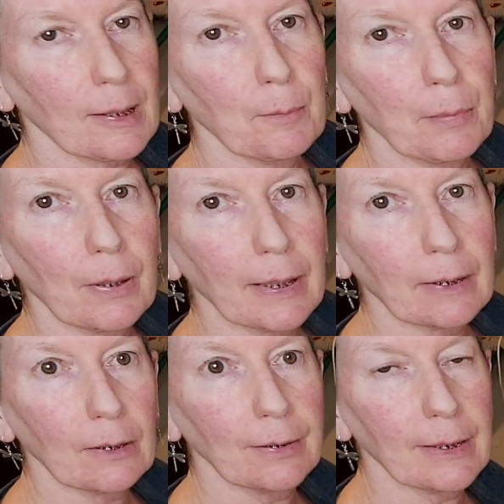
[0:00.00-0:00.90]
a slip
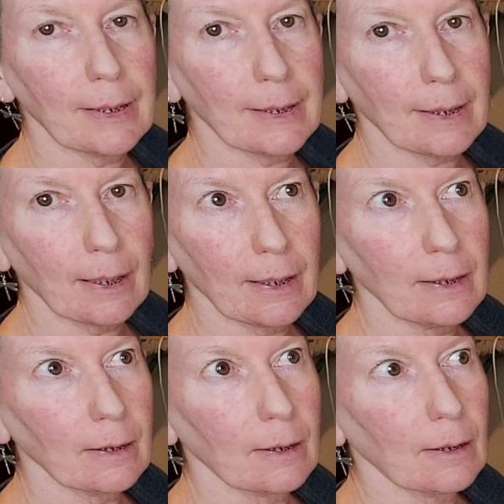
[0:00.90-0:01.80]
pocket on the
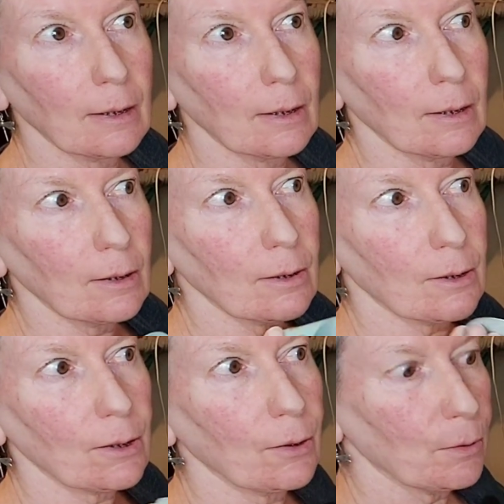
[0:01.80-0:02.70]
inside.
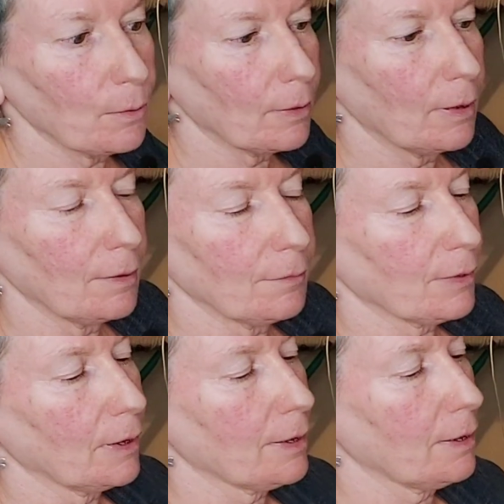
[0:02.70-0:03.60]
So
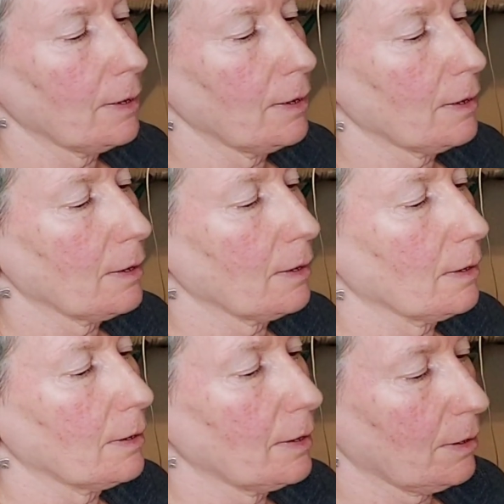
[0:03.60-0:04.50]
I've cut it
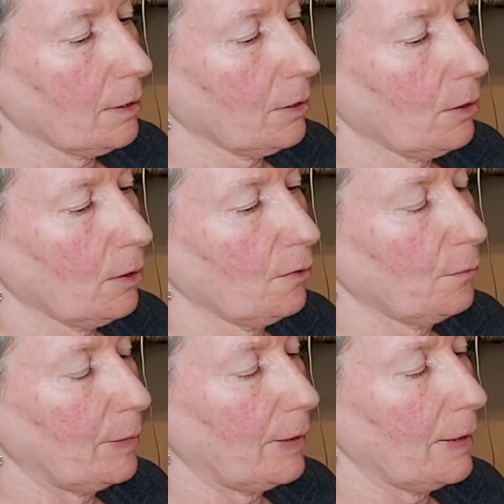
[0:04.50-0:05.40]
6.5
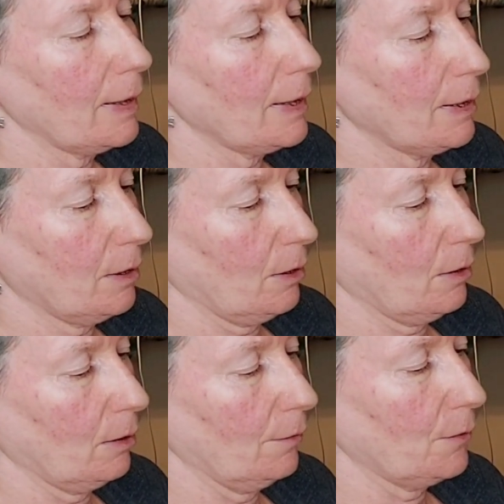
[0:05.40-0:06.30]
by
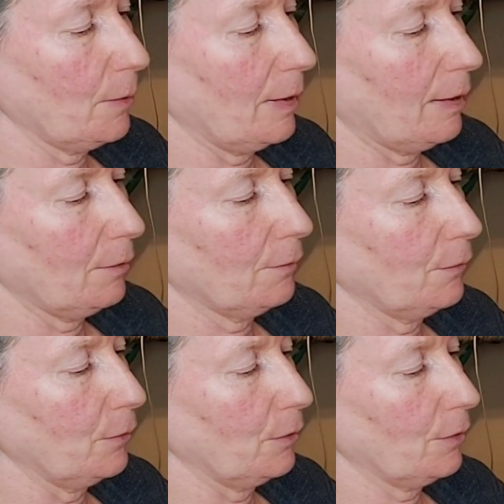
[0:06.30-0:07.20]
8.5 to allow
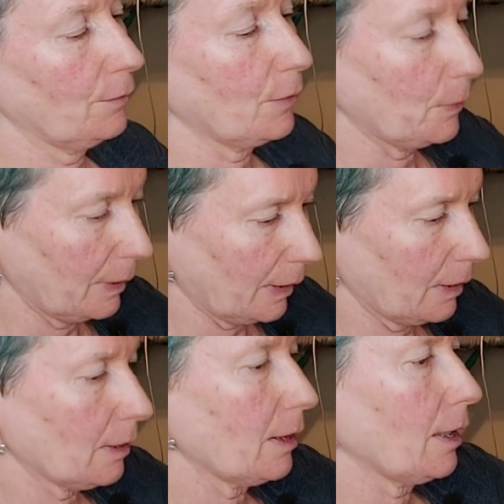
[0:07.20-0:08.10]
for folding
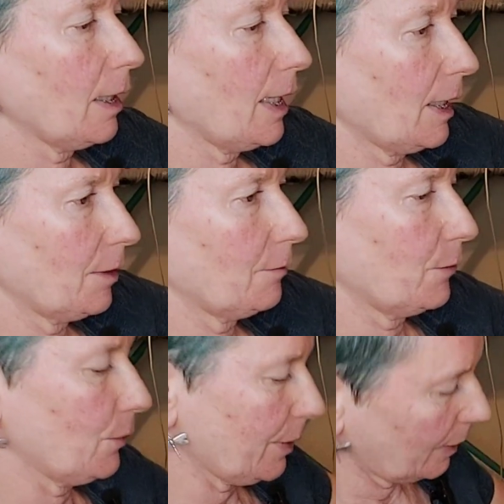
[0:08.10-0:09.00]
it
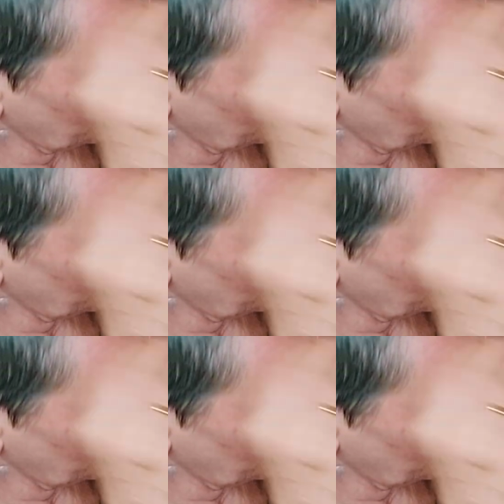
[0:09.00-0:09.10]
and for